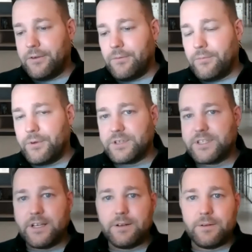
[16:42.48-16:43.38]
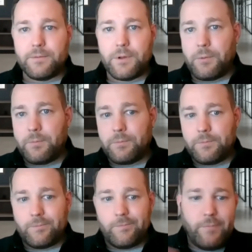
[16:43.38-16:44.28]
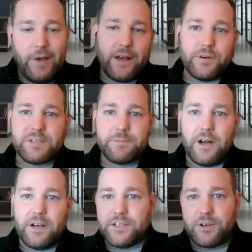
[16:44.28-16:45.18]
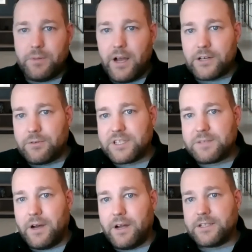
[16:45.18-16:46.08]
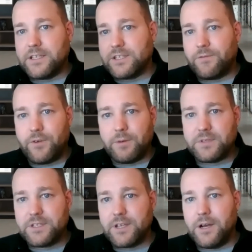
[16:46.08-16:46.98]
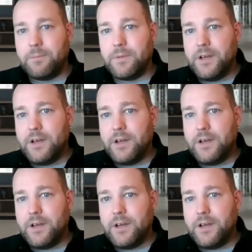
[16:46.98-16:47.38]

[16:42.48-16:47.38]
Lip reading: they're seeing, bad responses or blocked responses from some